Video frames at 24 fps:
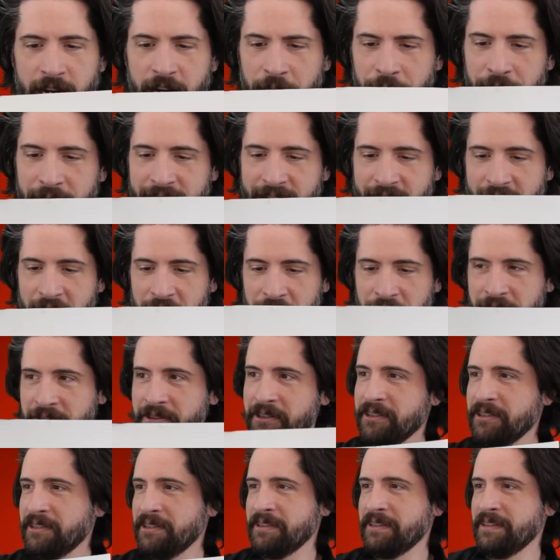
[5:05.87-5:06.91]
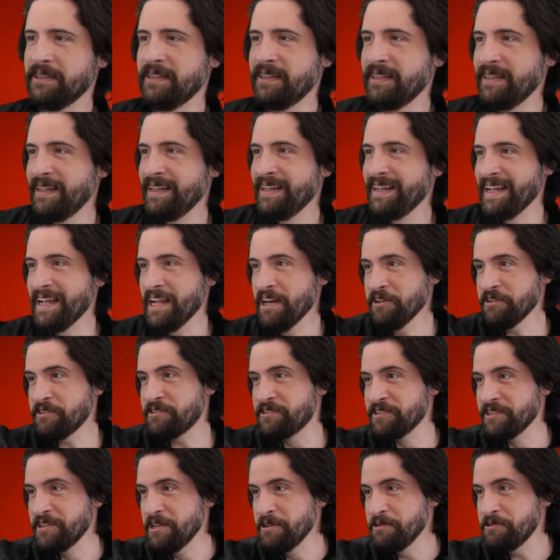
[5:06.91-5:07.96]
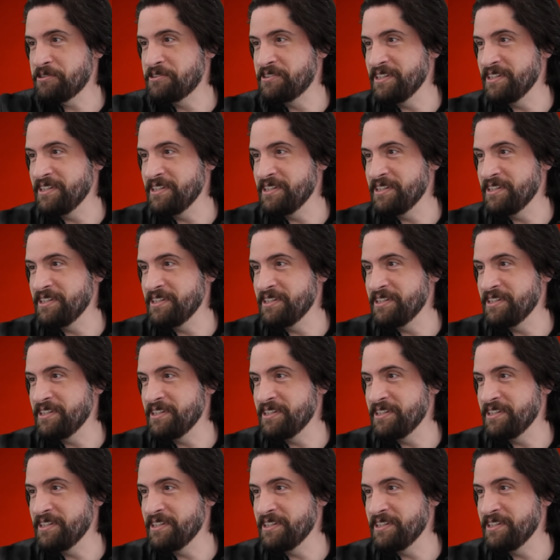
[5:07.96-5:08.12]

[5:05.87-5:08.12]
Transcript: Here we go. Here's the new